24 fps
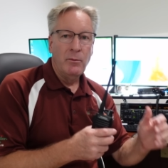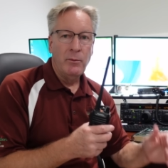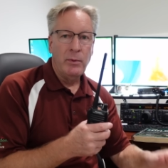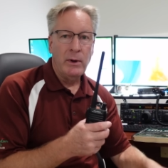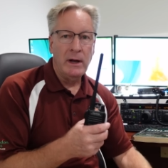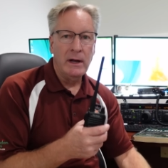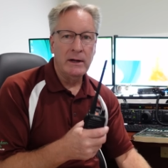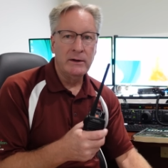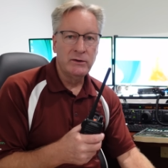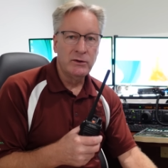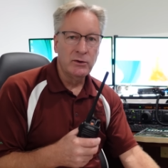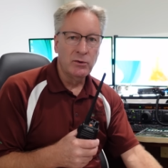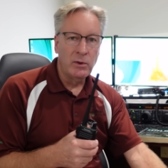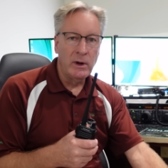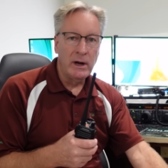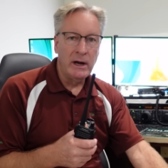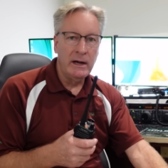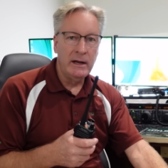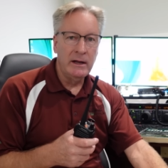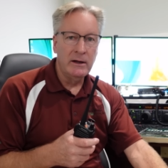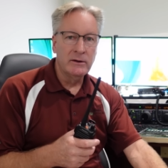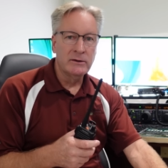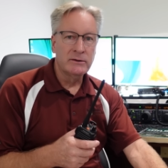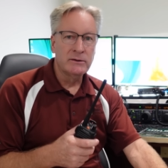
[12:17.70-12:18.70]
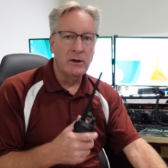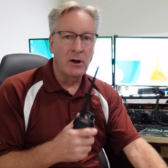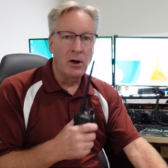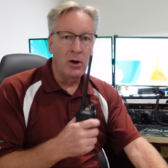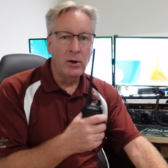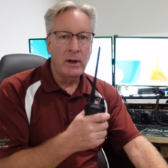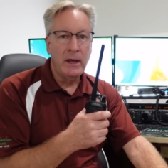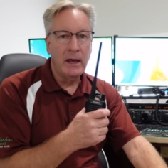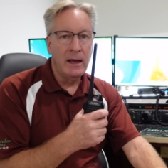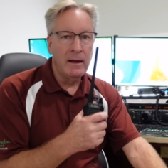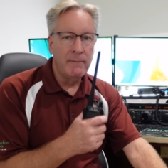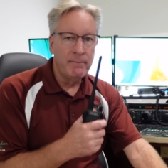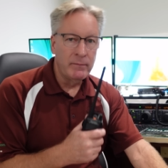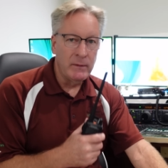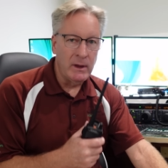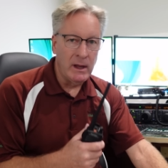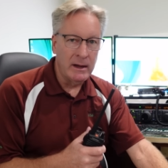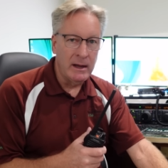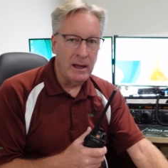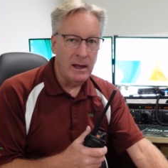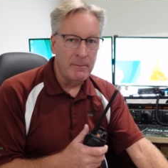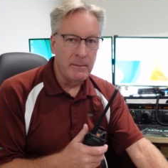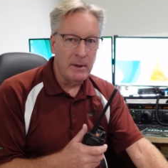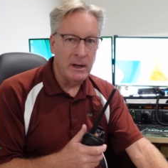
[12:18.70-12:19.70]
buy two radios, okay,
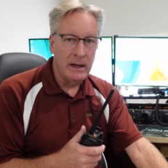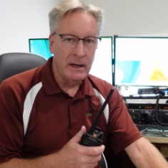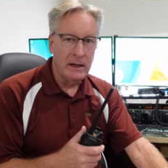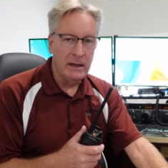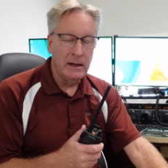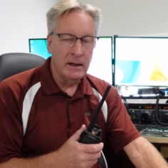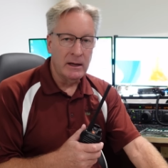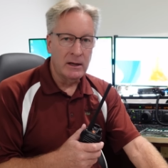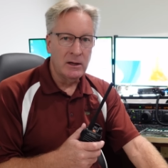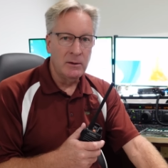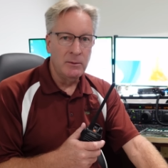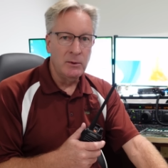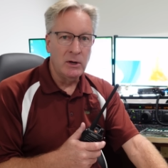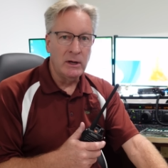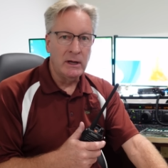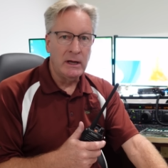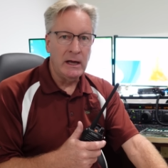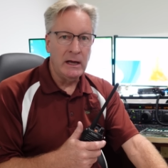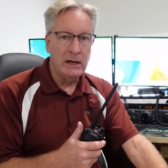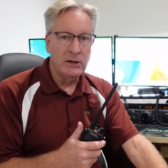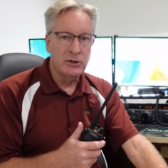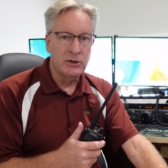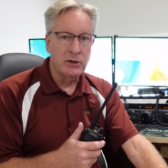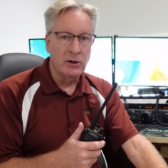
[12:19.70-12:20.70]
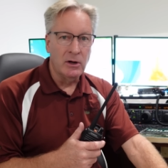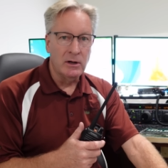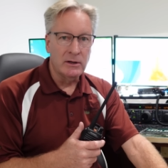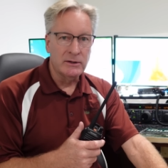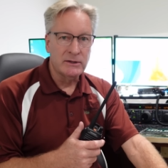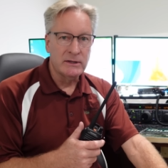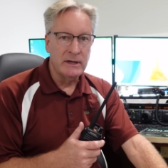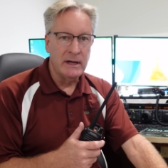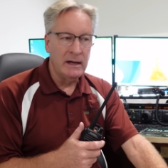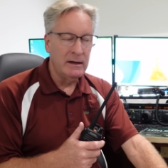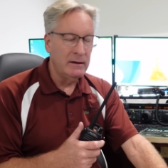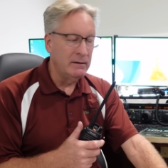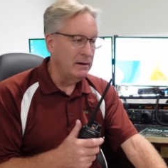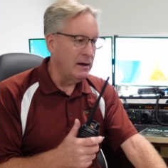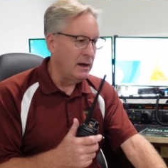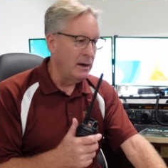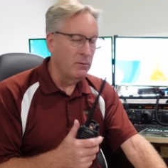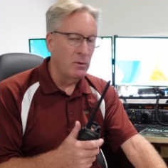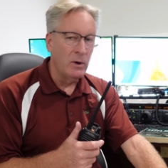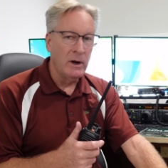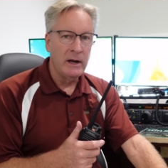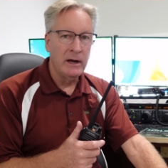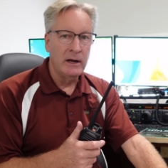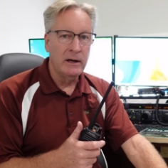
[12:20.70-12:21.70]
I got my communication all set,
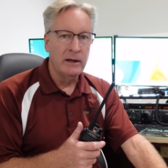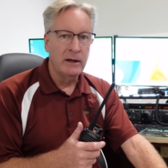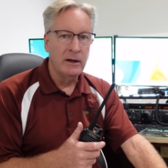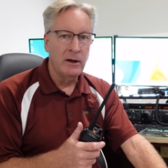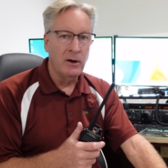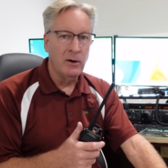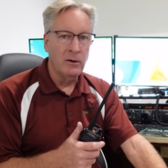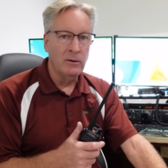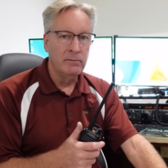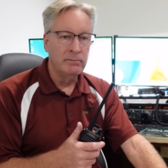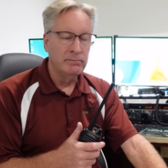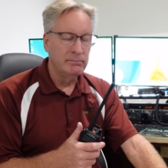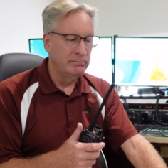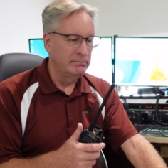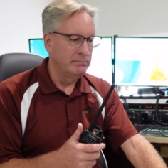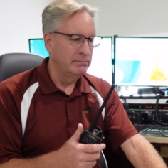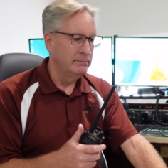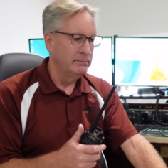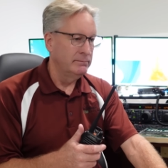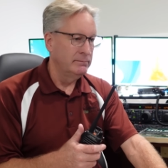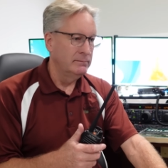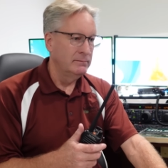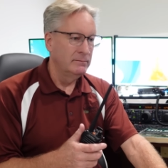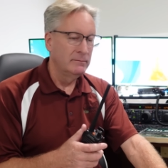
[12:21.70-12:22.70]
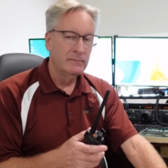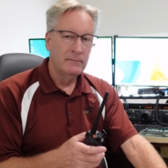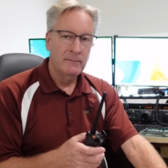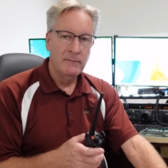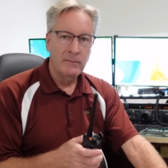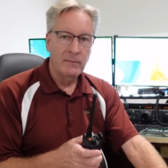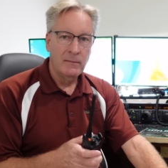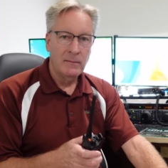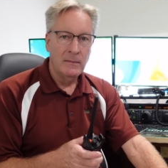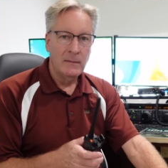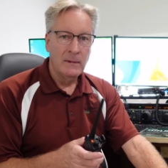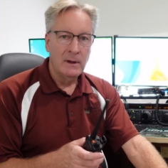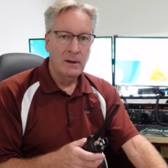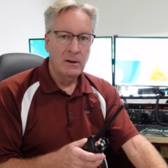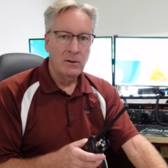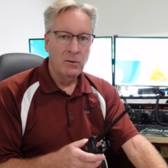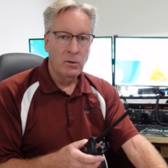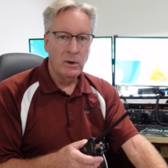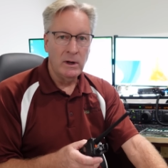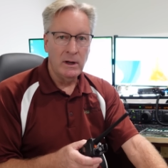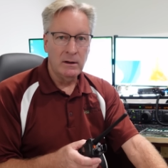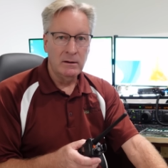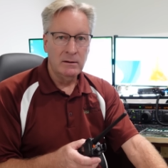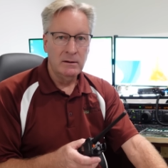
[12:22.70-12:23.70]
I'm ready to go.
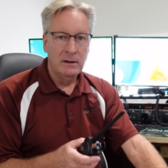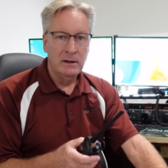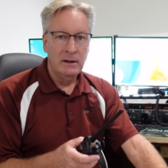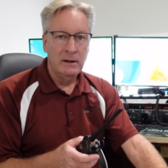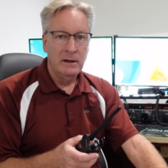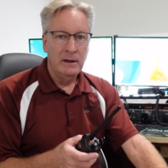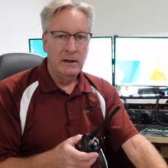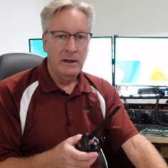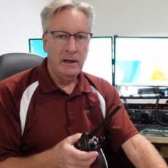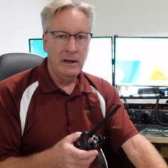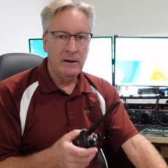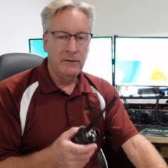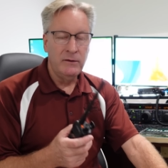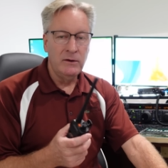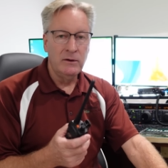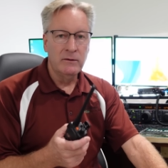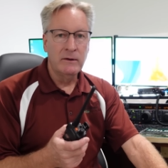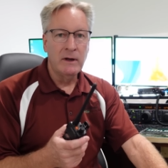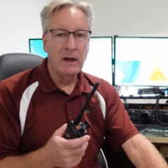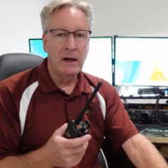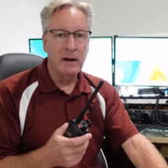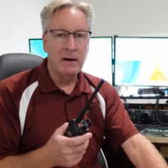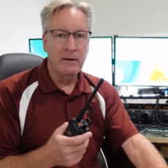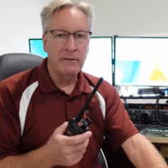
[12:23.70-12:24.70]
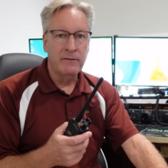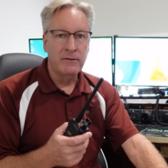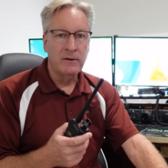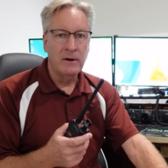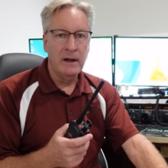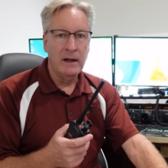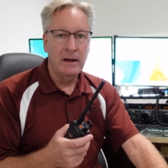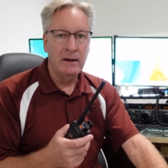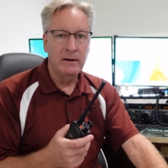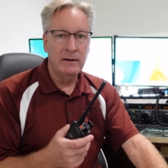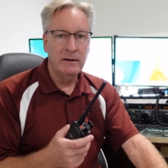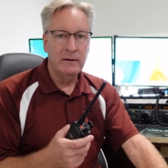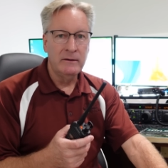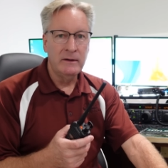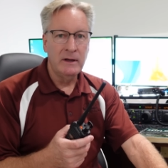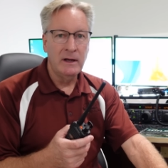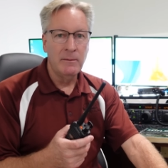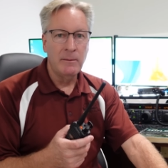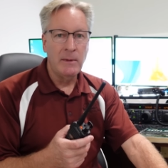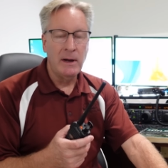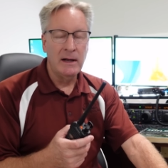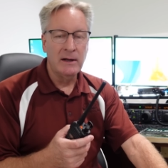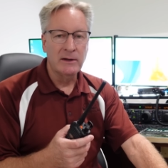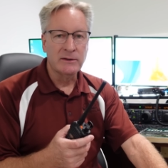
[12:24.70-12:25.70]
Well, if you've got a friend
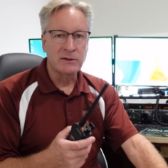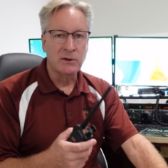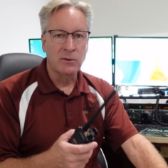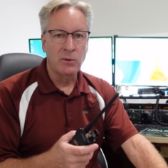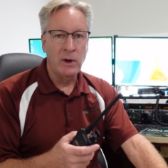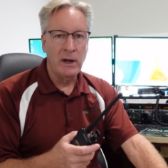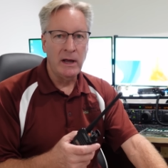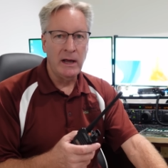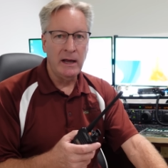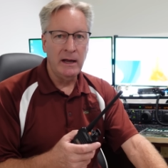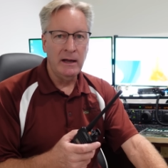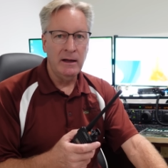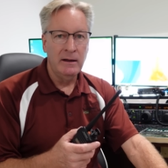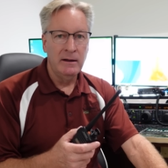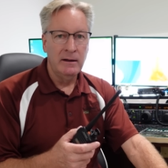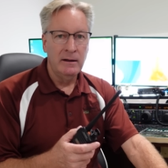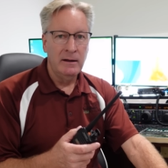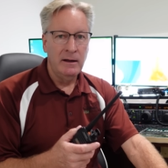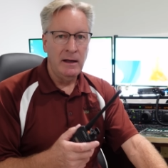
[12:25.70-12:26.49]
10 miles away,